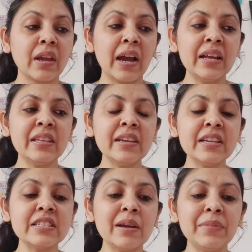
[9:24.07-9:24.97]
I think
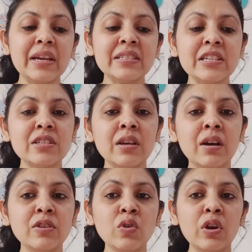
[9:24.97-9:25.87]
in some cases
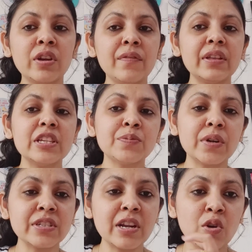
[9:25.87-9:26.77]
you are giving this
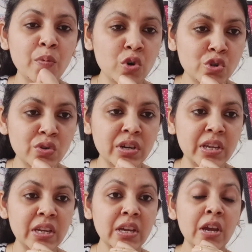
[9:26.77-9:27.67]
person an
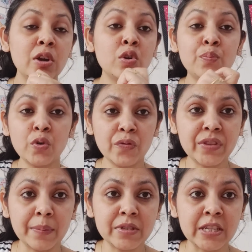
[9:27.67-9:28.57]
opportunity to prove
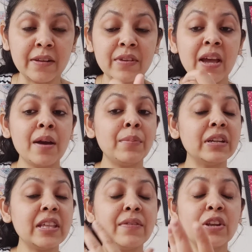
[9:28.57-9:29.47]
themselves,
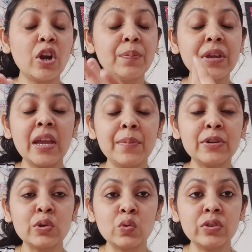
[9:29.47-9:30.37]
but they will not be able
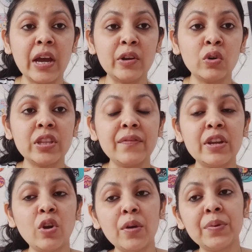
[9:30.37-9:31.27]
to do that, or they
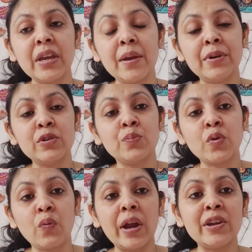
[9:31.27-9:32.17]
will not be able to
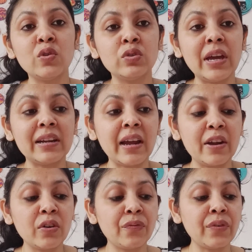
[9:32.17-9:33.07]
provide you that
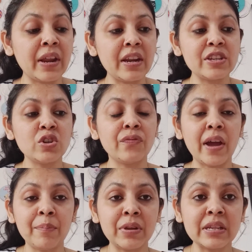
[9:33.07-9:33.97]
kind of energy of
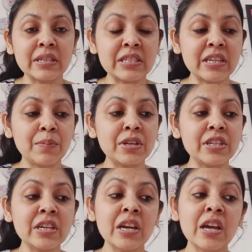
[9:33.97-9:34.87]
happiness and
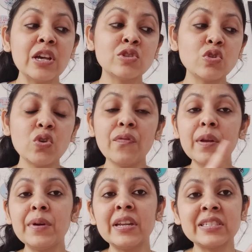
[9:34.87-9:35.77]
stability. So you
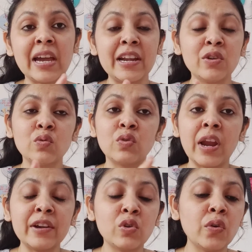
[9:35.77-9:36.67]
will be deciding to
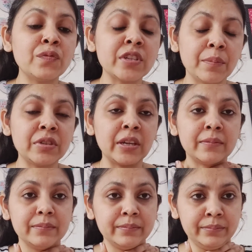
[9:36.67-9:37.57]
let go of
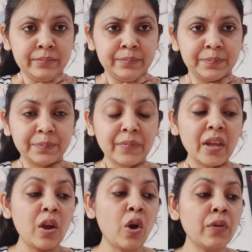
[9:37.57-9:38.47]
something
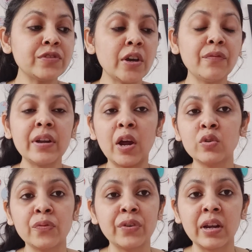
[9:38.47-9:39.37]
of someone
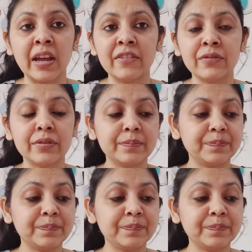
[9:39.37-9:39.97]
out of your life,